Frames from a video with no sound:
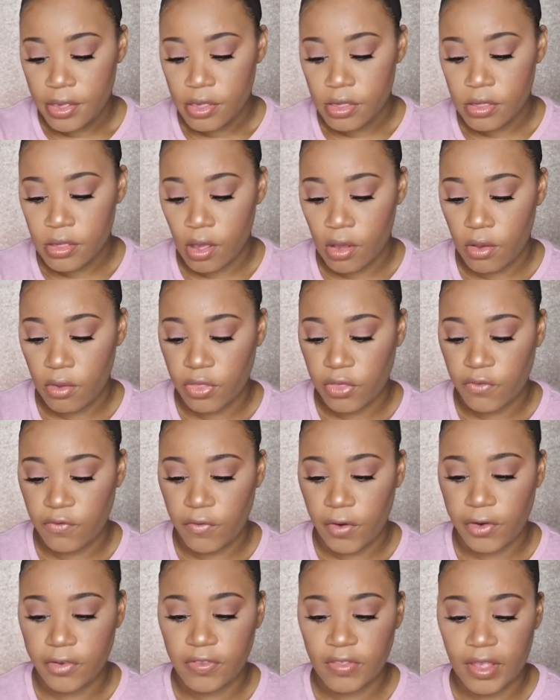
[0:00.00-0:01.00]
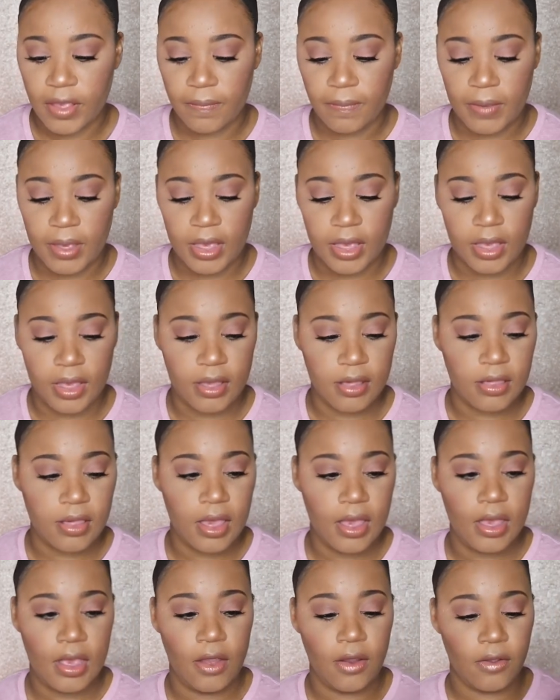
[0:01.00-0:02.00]
So the first step is,
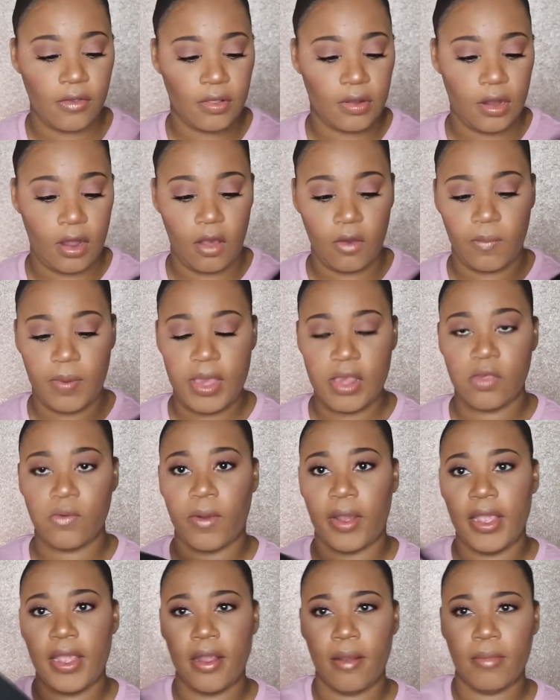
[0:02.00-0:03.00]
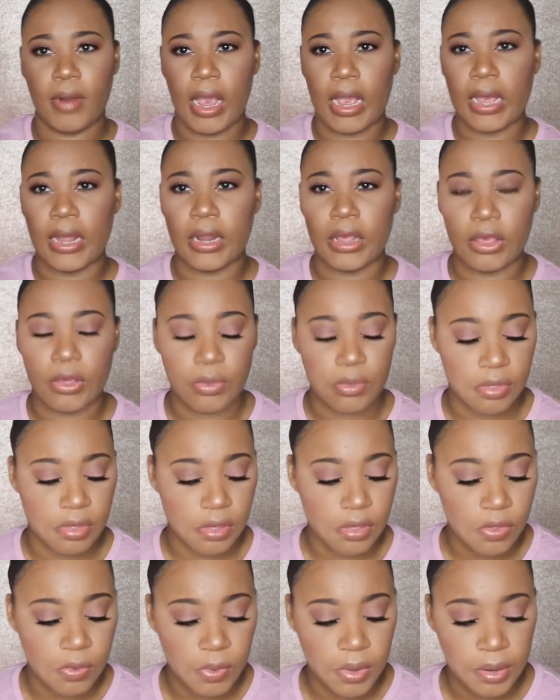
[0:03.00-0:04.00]
here's a long piece right here. I'm not gonna use
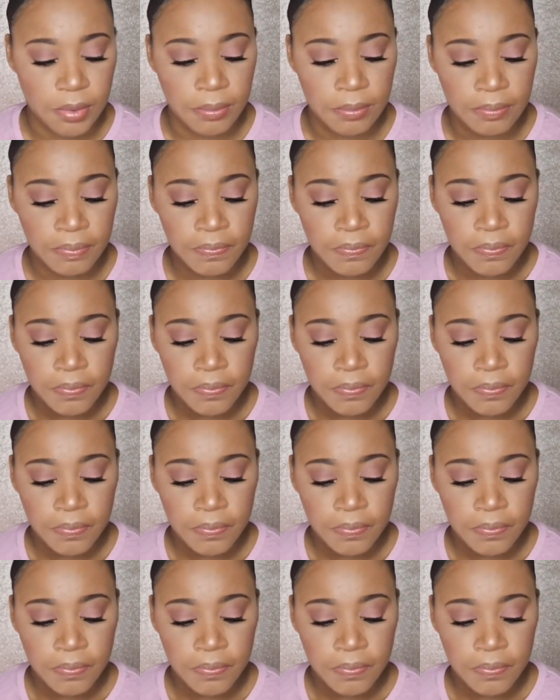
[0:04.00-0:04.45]
this one.